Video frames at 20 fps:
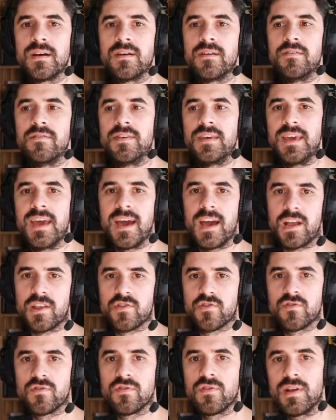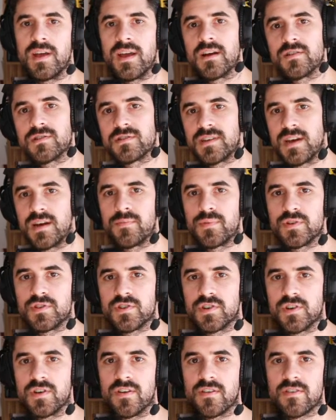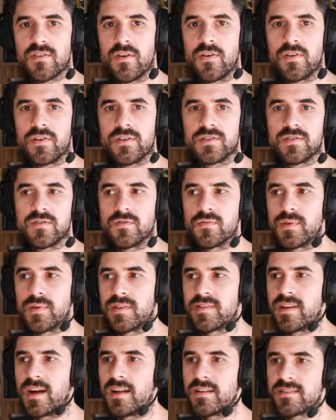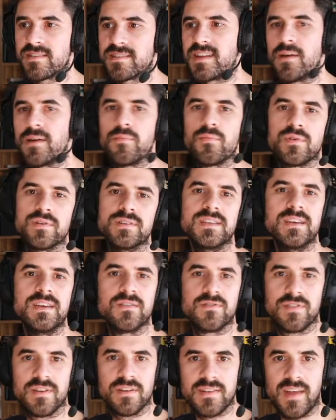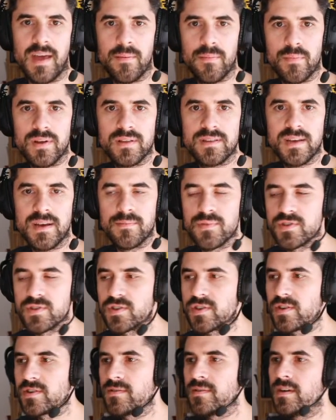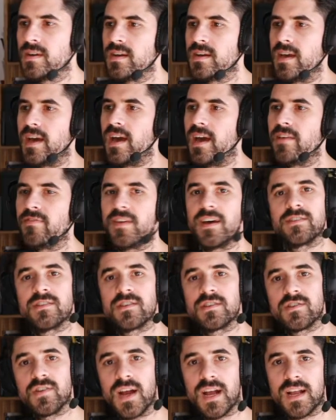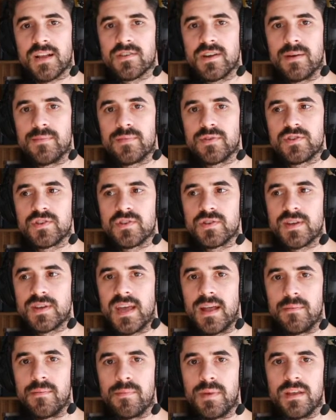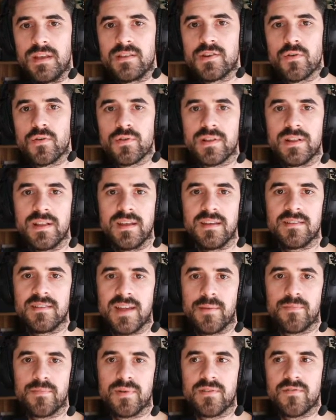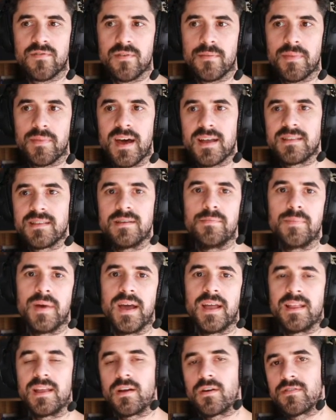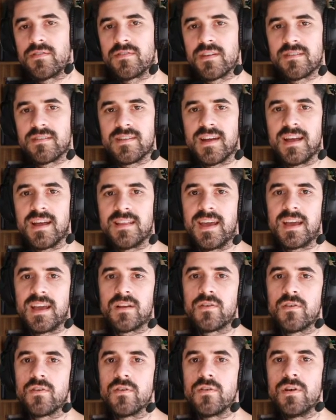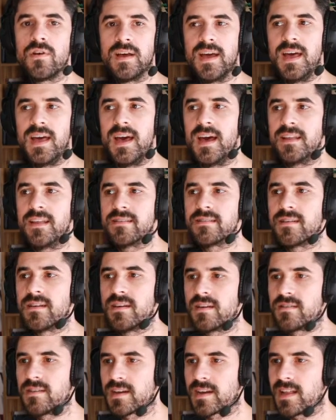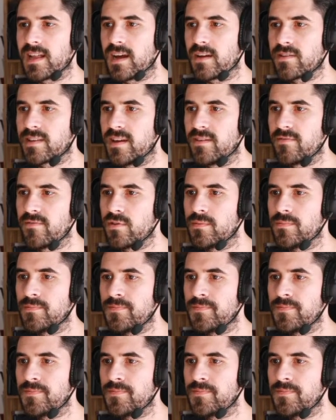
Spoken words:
the actual air temperature is going to result somewhere near this ambient temperature, and then the track temperature can be totally separate from that depending on the sun angle and the cloud level.